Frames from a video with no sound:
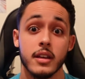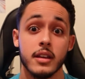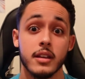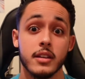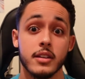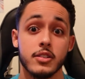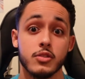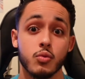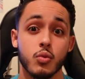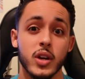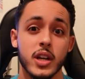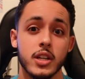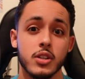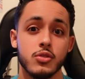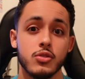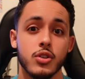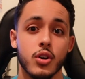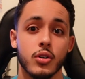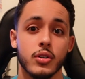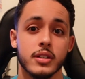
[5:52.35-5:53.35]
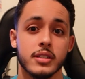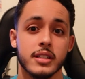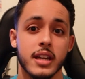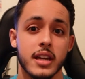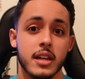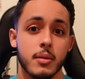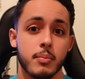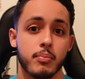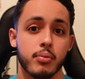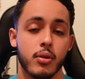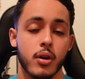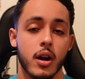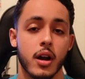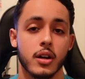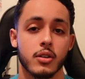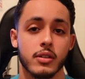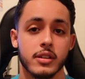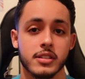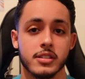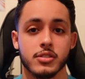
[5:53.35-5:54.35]
is when you notice that your
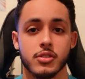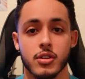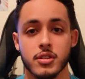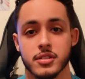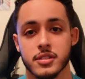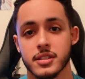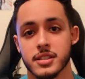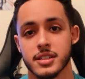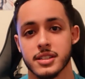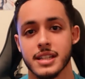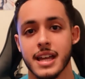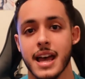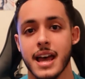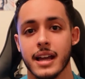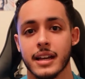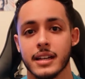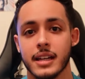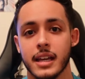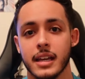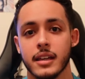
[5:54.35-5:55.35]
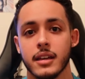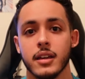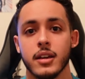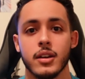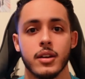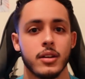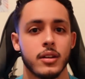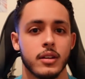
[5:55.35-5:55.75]
progress starts to stagnate,